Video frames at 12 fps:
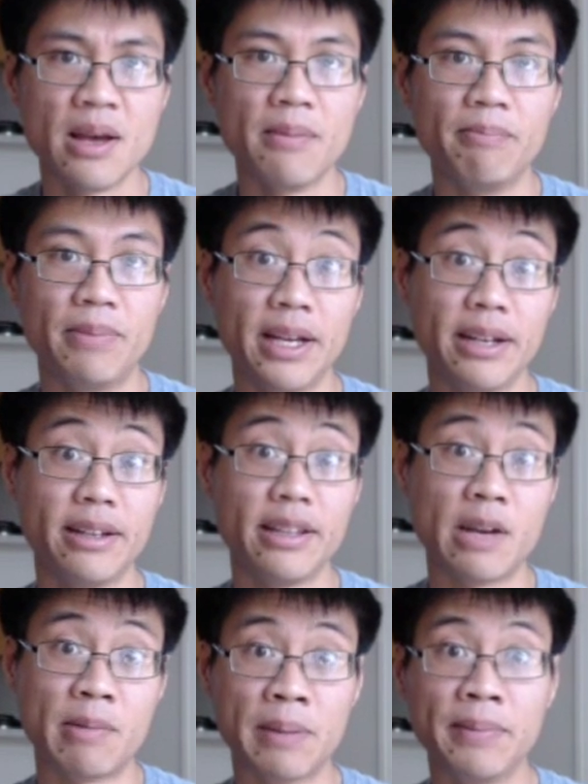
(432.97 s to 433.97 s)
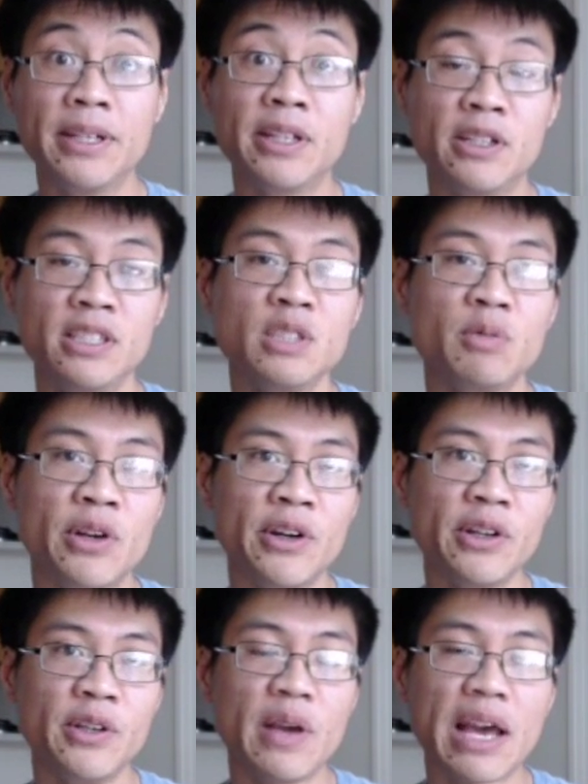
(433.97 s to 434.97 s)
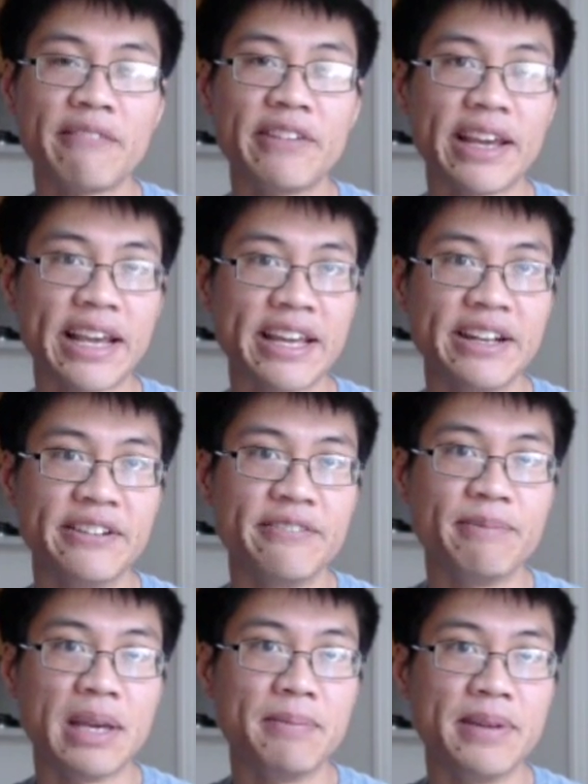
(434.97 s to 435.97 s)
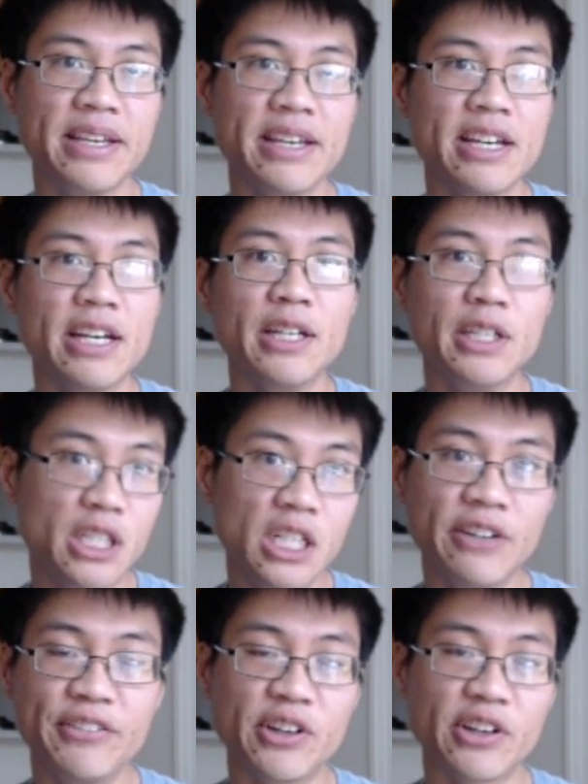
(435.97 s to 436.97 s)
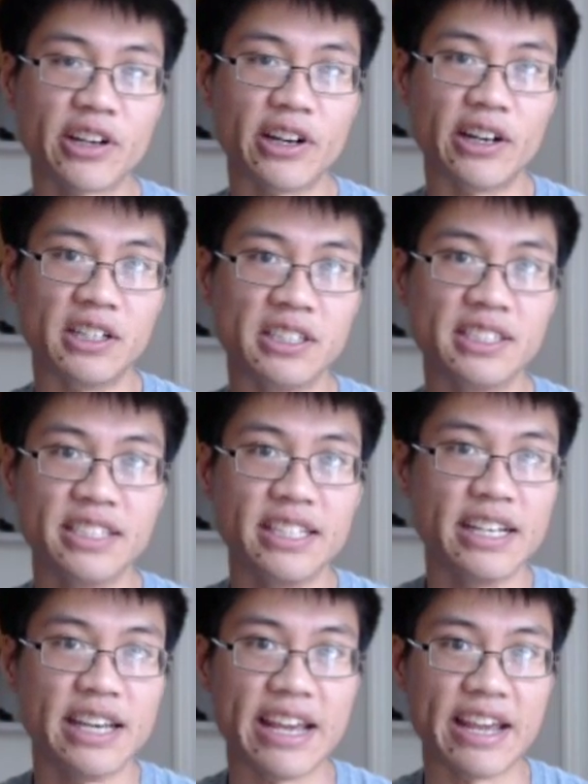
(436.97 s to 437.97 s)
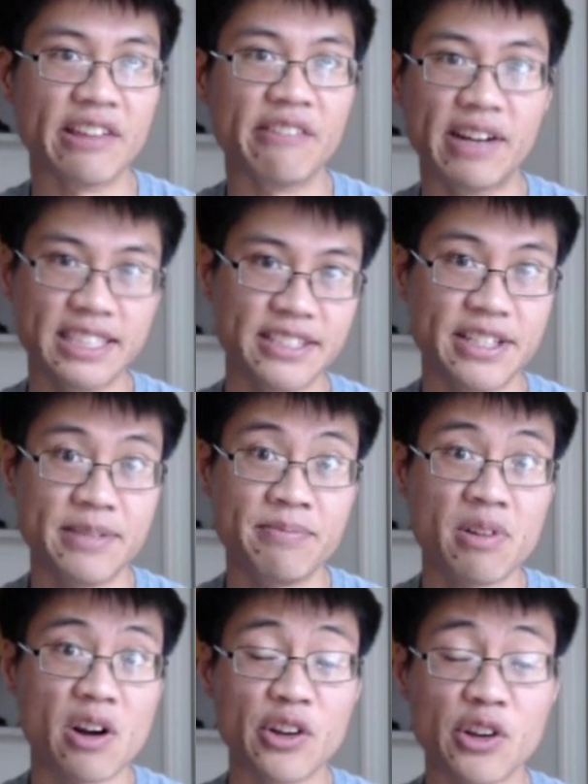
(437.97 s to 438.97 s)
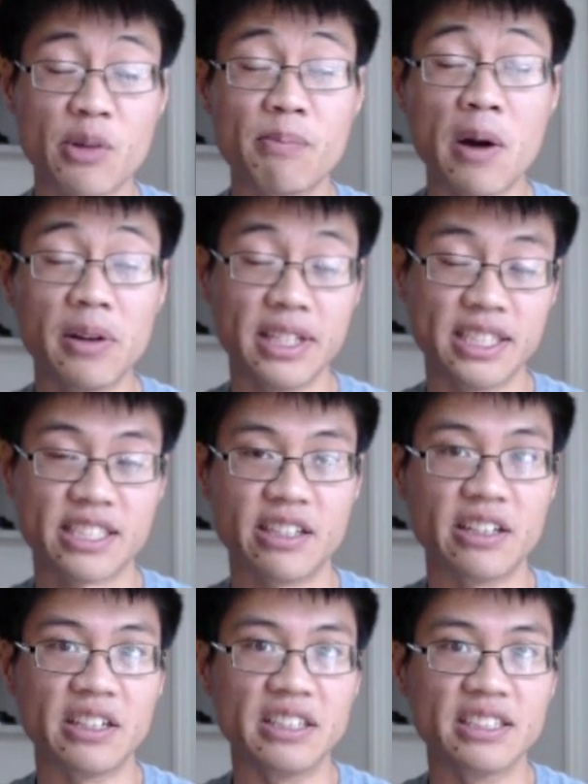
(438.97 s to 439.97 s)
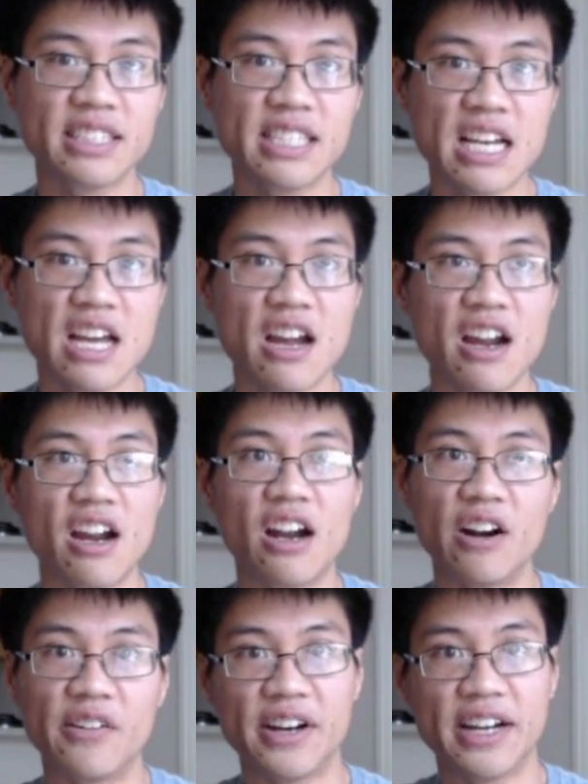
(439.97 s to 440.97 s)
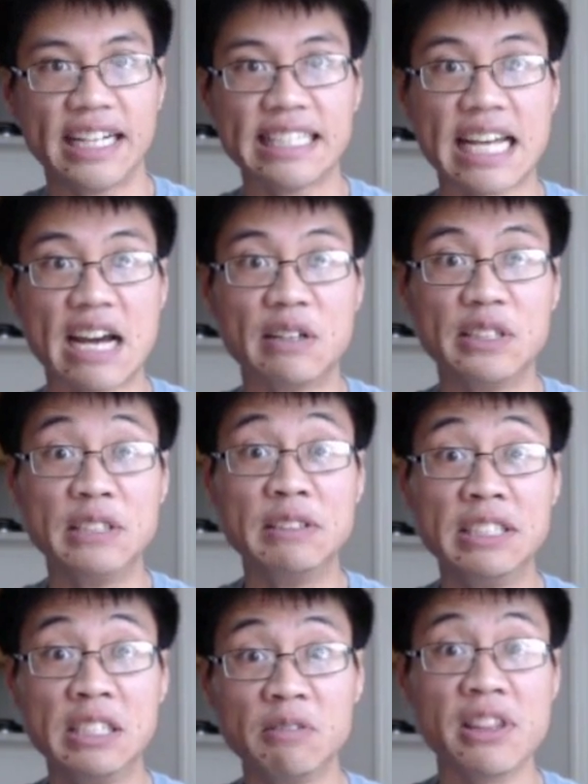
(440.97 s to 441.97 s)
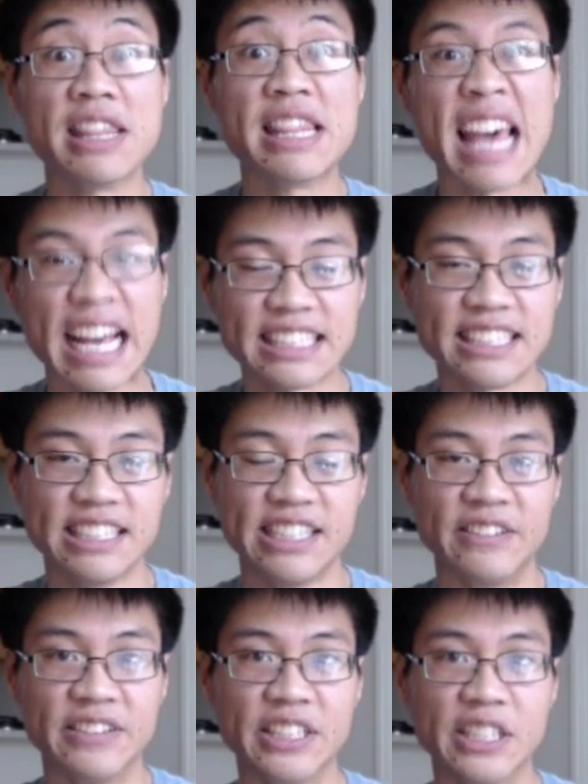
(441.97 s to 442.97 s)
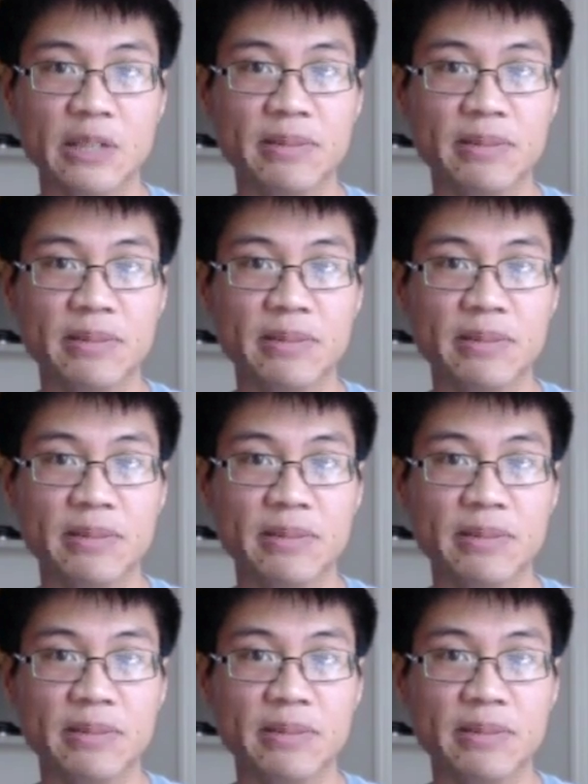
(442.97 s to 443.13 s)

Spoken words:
But there might be turns where you have a hand of maybe 2 of your cards and the rest of them are your opponent's cards. All right, how do you deal with that scenario?